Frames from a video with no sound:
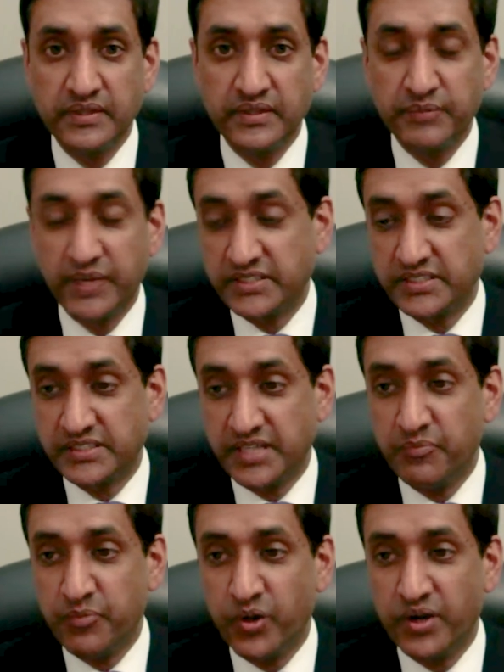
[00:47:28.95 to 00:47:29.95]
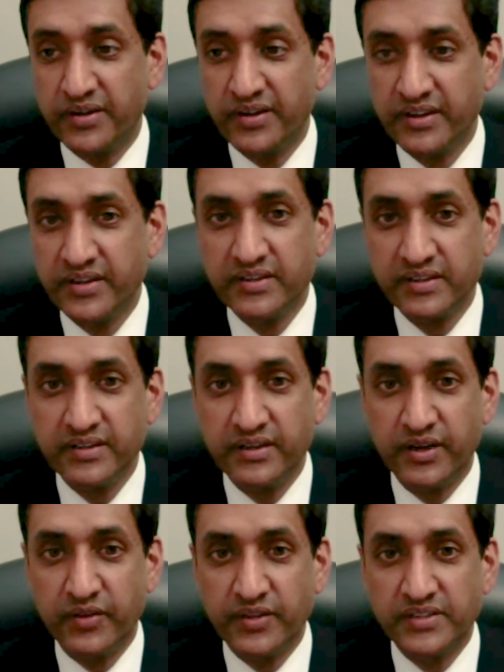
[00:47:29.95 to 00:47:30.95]
because at some point,
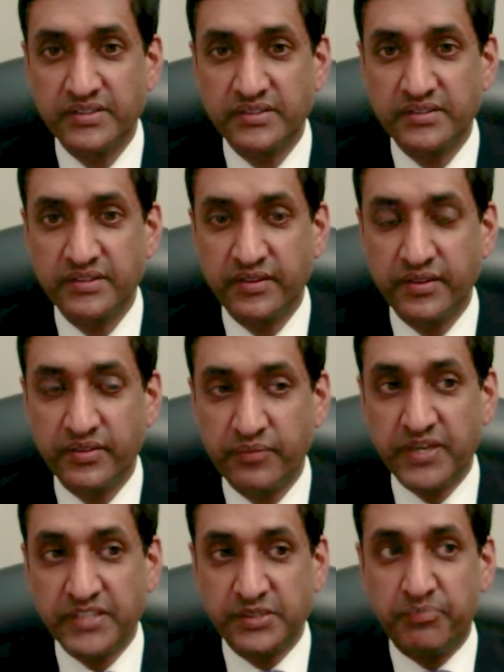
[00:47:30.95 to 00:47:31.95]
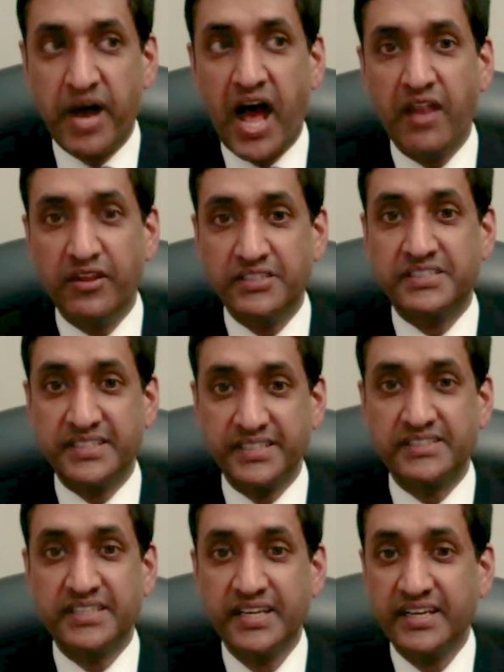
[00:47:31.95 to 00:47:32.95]
because the policy,
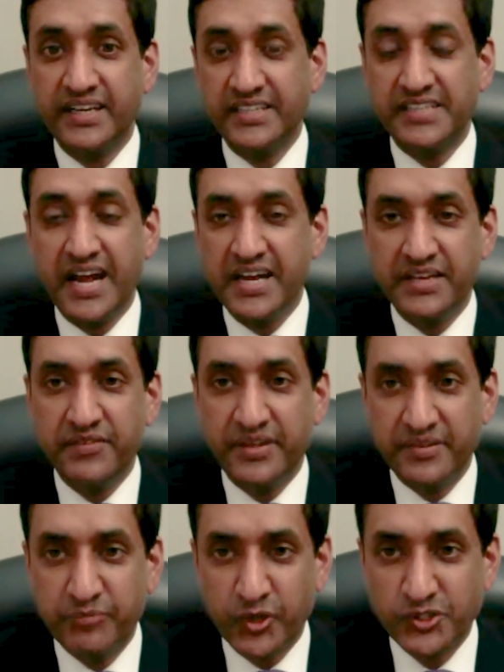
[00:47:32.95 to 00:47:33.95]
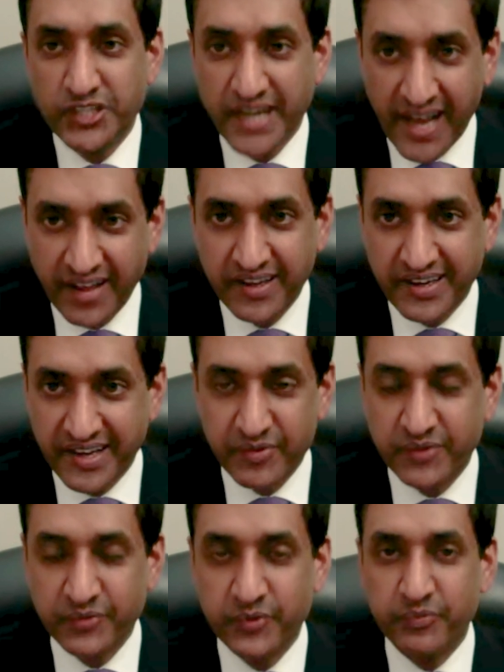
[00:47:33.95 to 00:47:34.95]
it's not even personality. I
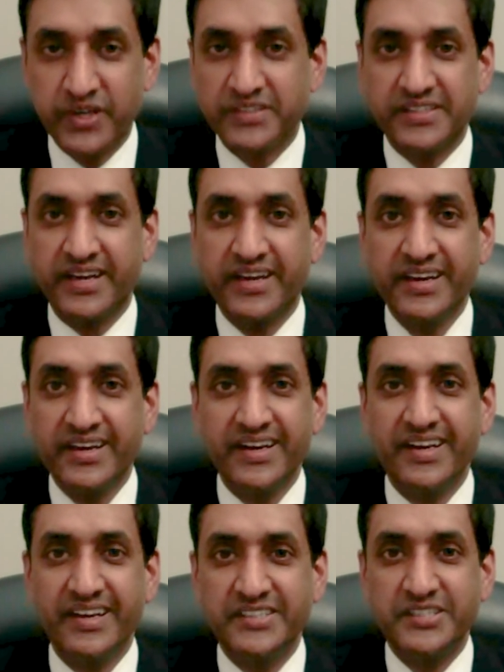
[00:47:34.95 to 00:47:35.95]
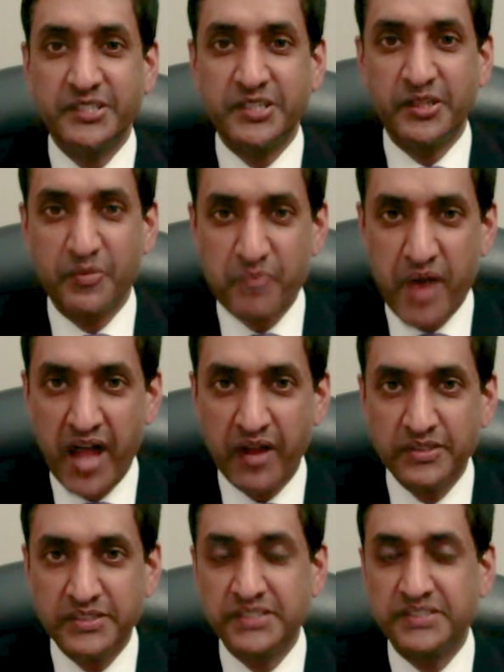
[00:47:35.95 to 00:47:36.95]
mean, we could say it's just that the
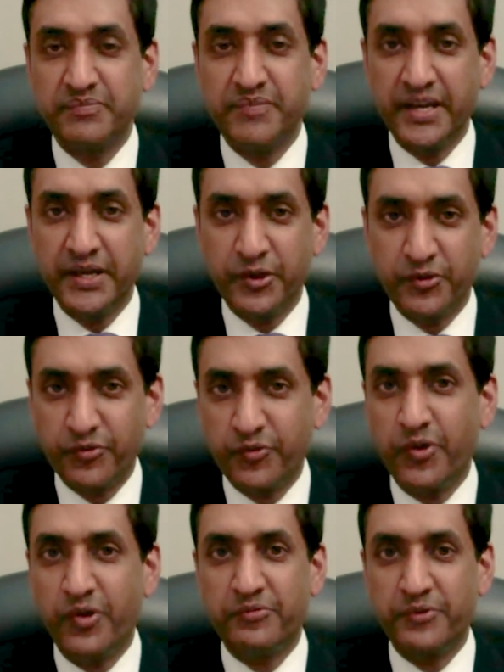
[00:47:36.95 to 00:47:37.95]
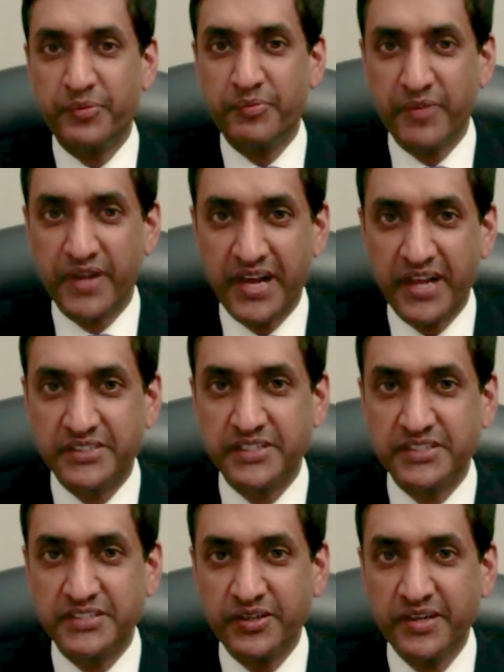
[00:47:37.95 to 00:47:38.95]
policies of Medicare for all, free public college,
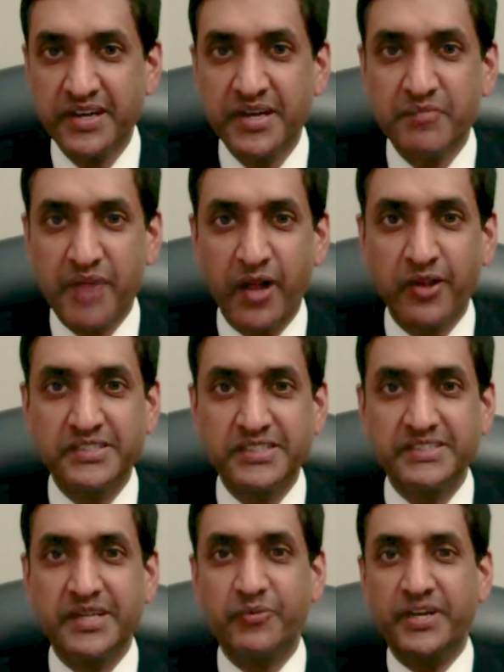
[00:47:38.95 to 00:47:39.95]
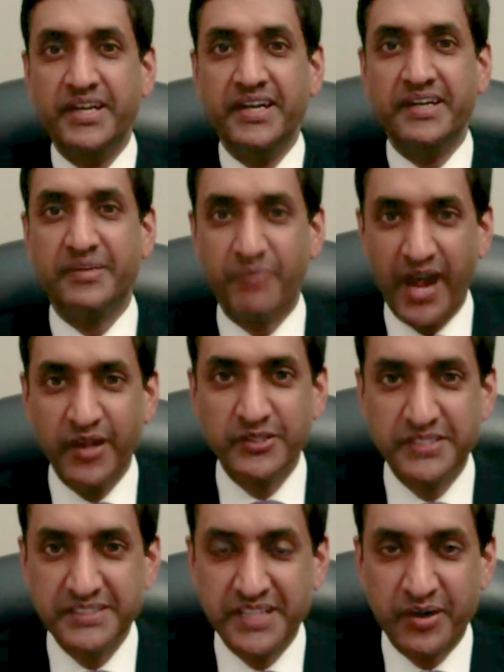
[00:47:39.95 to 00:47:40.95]
these are policies that we need and
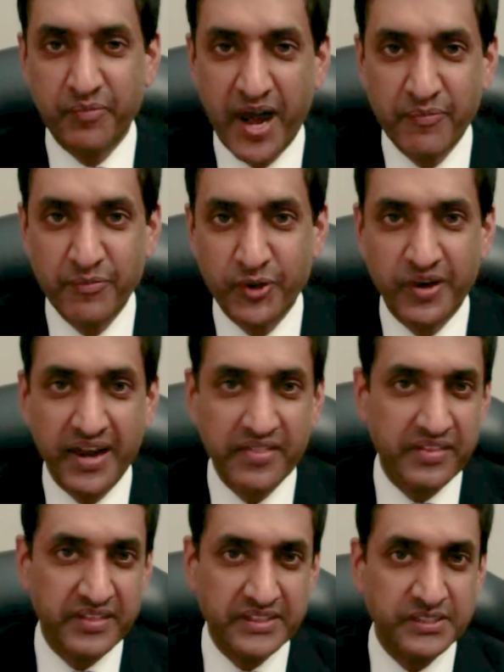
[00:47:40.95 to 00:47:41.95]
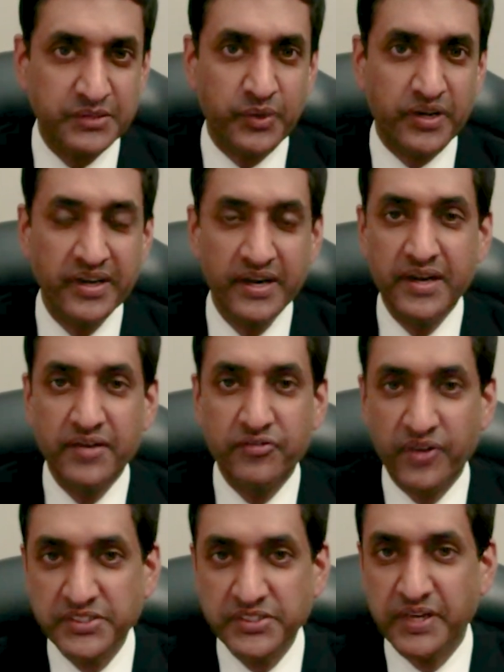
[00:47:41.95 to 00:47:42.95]
policies that are popular. And I think this is what
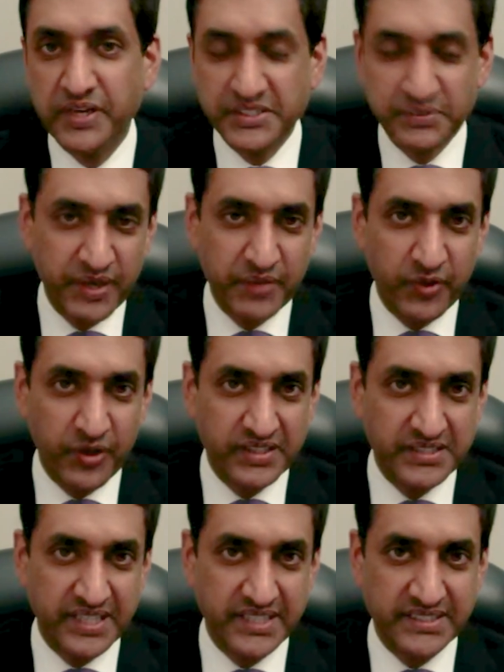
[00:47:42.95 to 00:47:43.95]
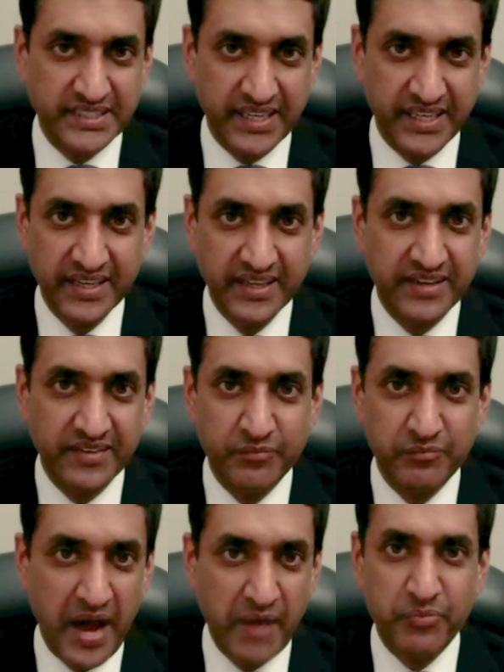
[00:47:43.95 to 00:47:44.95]
frustrates people, is they see
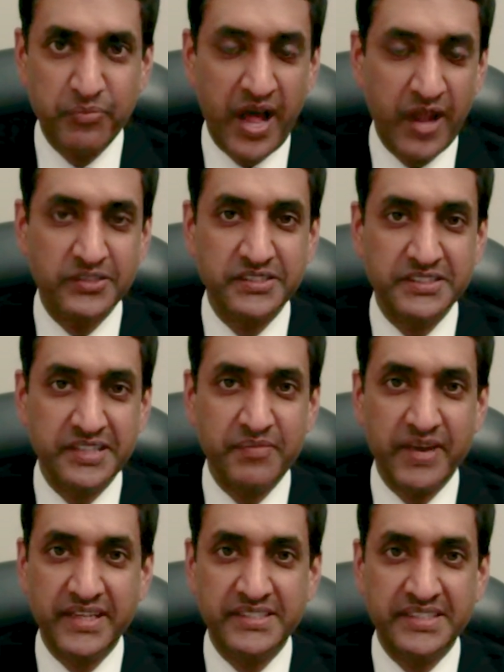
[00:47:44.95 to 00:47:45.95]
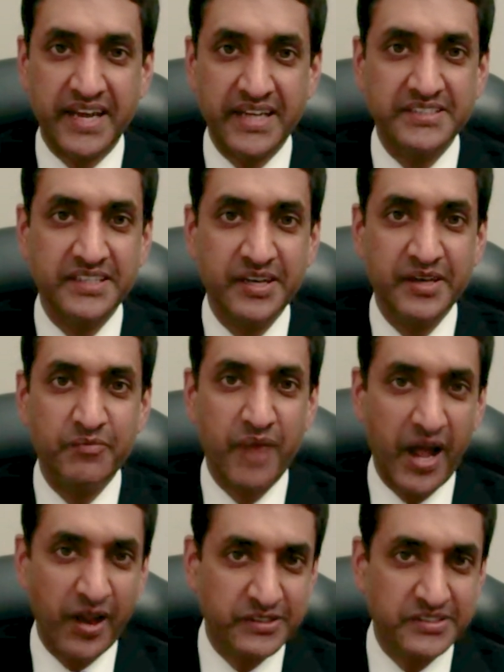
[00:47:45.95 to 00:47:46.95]
policies that make sense,
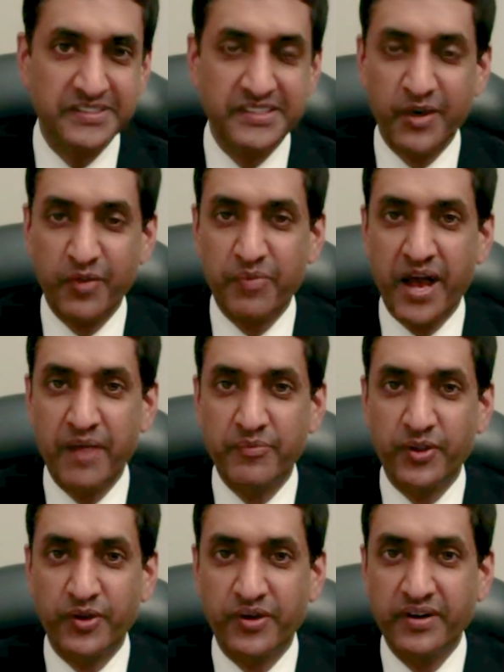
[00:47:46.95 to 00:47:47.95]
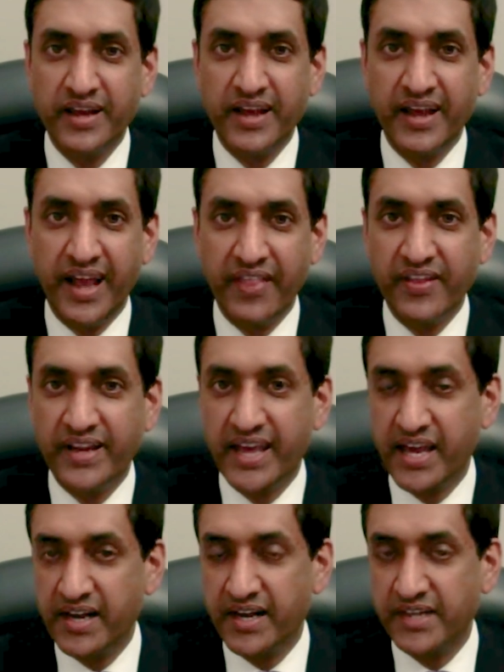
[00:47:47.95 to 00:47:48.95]
policies that are popular, and then
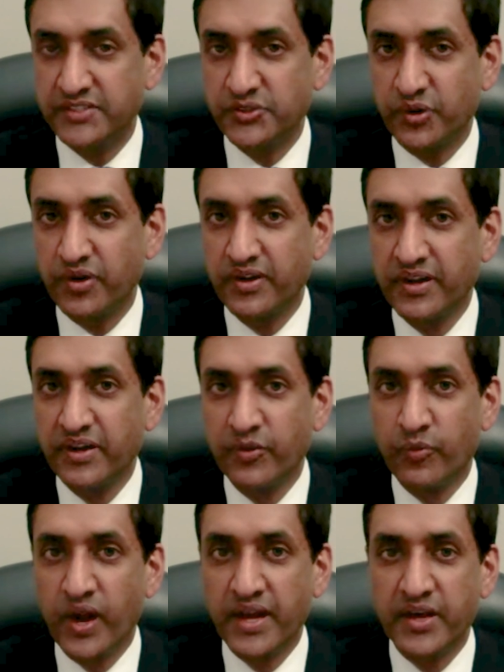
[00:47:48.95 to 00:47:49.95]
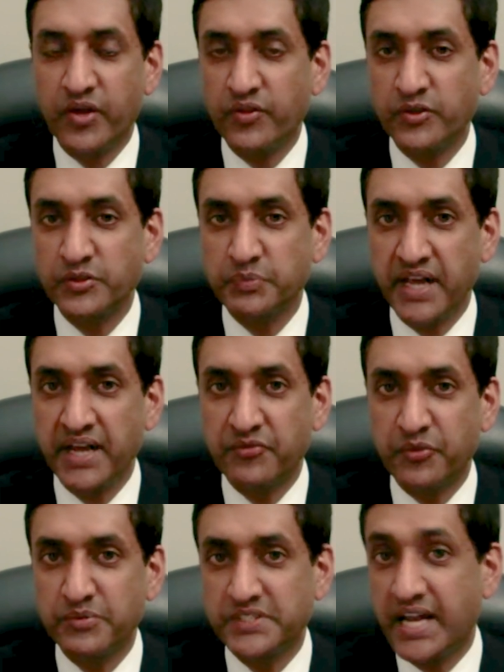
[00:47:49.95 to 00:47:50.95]
candidates are running on those
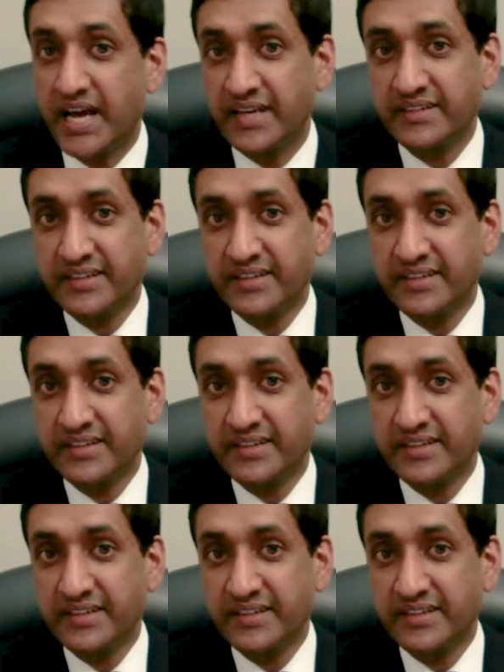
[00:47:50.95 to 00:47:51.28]
platforms not